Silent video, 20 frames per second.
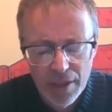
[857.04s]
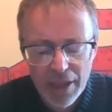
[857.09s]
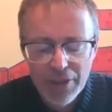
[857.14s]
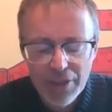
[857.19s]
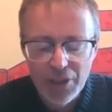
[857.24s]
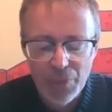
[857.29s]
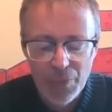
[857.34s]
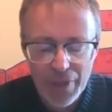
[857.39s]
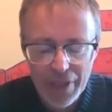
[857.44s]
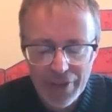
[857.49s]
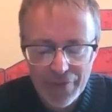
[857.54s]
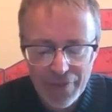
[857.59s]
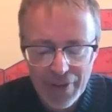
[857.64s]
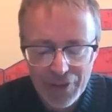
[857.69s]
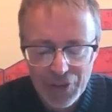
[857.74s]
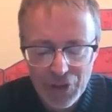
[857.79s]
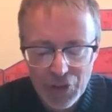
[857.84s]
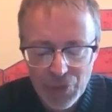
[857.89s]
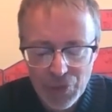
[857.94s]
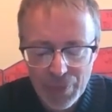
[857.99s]
The minivan
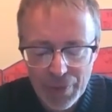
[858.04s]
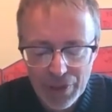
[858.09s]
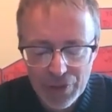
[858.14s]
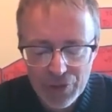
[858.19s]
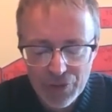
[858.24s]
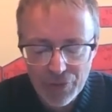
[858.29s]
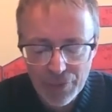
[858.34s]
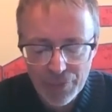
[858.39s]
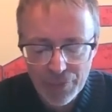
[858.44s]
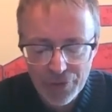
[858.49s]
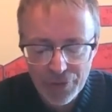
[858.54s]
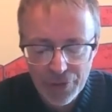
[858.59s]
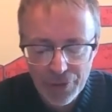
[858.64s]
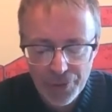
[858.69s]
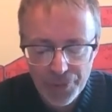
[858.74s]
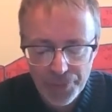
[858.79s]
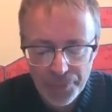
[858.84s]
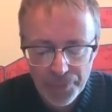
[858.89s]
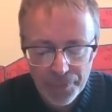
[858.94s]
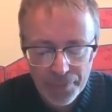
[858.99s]
disappears from
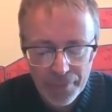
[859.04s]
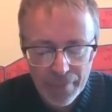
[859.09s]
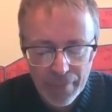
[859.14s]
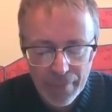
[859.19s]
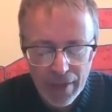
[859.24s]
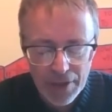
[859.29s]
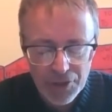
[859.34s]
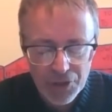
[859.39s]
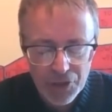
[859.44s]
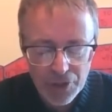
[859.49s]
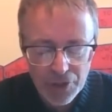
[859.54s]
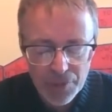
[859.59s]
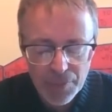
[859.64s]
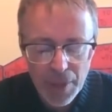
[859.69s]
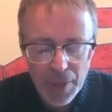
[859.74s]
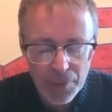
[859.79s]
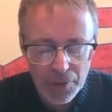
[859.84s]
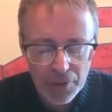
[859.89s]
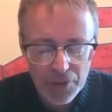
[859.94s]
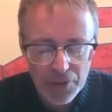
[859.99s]
view. I turn to my
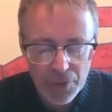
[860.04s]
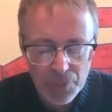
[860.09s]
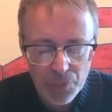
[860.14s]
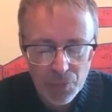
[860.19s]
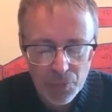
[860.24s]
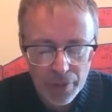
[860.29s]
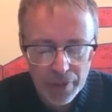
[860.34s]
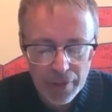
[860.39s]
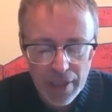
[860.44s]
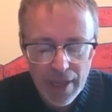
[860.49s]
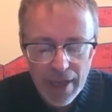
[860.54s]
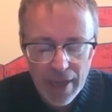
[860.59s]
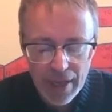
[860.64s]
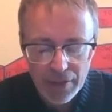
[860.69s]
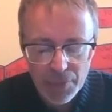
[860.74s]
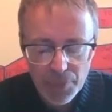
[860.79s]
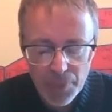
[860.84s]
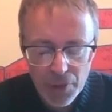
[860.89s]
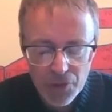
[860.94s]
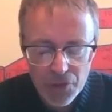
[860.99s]
bulletin board and
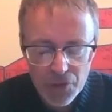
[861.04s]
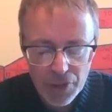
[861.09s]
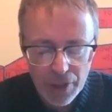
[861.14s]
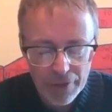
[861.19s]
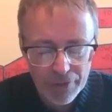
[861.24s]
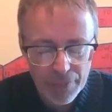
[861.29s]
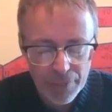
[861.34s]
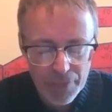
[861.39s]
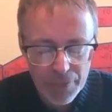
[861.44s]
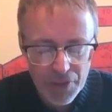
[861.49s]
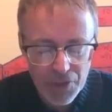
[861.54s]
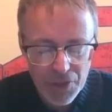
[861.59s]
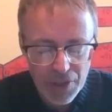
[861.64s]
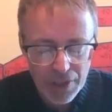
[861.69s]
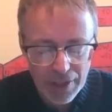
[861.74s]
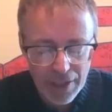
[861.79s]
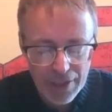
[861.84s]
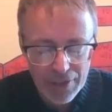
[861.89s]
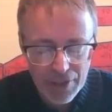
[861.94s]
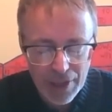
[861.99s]
the postcard from
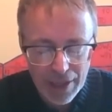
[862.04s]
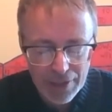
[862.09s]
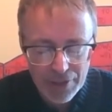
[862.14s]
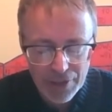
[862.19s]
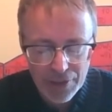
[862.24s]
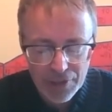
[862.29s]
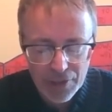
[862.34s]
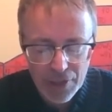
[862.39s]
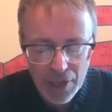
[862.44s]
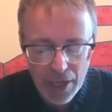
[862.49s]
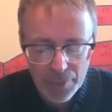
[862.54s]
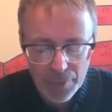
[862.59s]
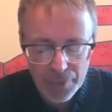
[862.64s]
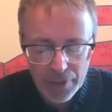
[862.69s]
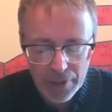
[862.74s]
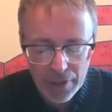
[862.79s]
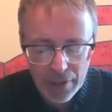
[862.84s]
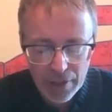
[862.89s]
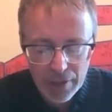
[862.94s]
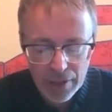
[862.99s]
Disneyland tacked to the top.
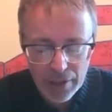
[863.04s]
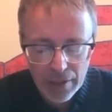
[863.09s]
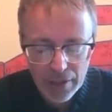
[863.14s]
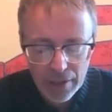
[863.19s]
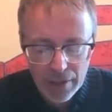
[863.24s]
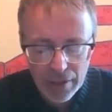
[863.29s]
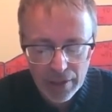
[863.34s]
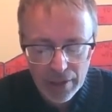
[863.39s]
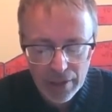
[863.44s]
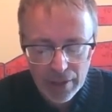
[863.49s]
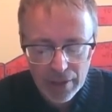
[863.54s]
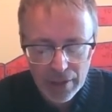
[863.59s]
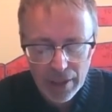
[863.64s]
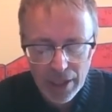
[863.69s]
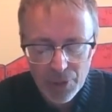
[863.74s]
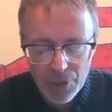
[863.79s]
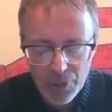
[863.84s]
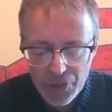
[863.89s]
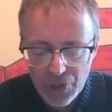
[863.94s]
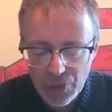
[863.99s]

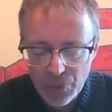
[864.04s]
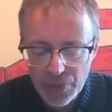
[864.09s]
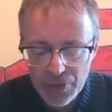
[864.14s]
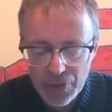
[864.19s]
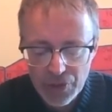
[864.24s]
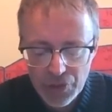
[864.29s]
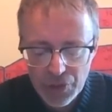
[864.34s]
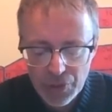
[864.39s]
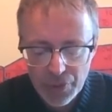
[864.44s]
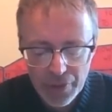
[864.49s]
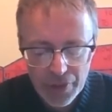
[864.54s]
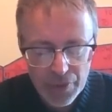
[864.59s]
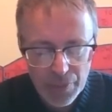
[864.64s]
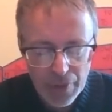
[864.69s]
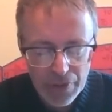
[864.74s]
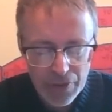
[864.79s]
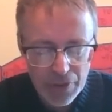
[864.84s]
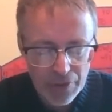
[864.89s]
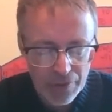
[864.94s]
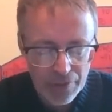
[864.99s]
I wish it wasn't so
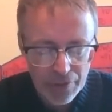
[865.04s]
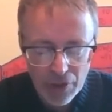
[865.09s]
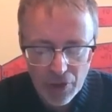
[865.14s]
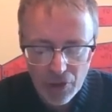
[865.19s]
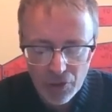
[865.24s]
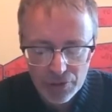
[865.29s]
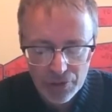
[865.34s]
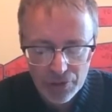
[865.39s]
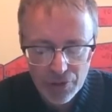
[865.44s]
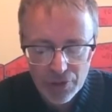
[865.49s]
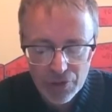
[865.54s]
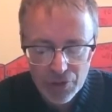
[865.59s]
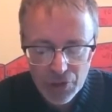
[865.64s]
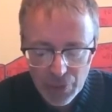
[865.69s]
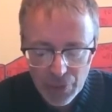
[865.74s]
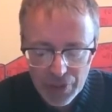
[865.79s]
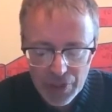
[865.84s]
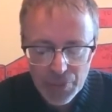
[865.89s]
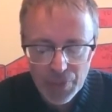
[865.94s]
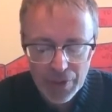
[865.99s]
expensive to
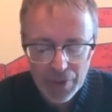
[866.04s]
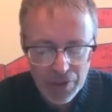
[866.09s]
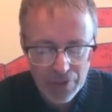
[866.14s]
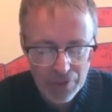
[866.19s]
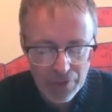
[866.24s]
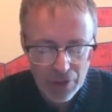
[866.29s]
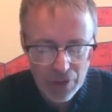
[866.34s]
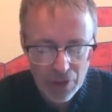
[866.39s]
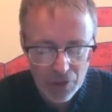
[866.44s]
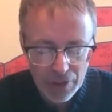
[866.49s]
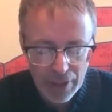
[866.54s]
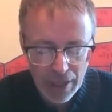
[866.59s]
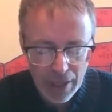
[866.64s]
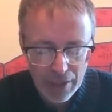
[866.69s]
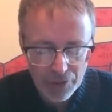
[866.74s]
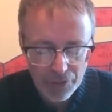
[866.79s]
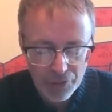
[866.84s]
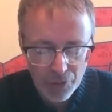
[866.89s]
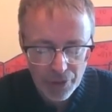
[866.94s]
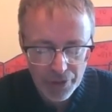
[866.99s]
call
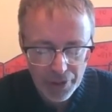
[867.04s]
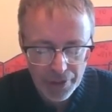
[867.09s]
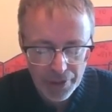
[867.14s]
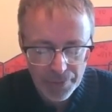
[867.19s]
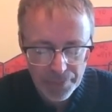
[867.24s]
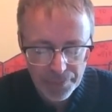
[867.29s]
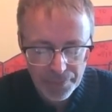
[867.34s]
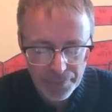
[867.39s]
California.